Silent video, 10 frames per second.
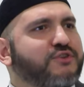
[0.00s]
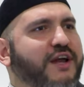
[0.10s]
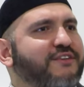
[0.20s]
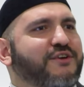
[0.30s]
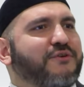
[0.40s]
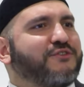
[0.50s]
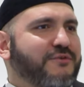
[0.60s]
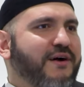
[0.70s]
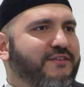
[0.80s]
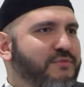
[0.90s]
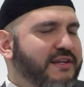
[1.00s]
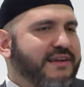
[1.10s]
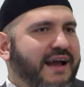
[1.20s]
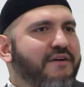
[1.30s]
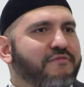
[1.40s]
project it onto us. We
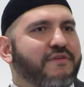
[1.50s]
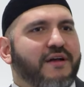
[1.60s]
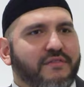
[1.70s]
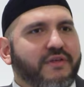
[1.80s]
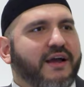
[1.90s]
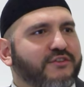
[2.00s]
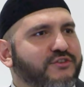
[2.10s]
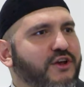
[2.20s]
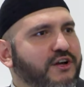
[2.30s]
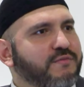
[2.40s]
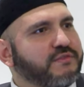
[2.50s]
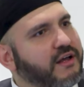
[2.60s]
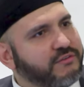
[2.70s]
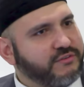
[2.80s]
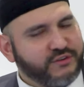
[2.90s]
didn't have that
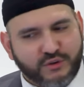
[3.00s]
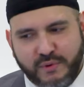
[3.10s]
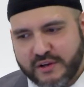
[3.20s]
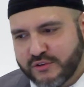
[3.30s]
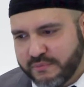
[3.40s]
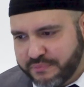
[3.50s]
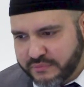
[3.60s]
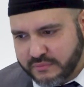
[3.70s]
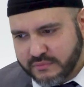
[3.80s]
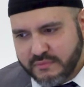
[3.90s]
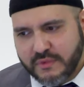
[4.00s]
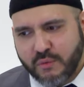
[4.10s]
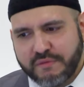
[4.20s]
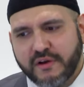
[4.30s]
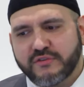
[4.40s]
circumstance and situation
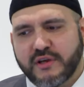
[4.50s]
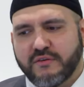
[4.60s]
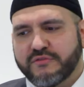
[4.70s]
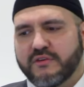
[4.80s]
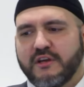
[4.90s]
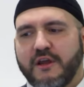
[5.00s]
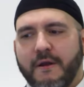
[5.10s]
with ourselves.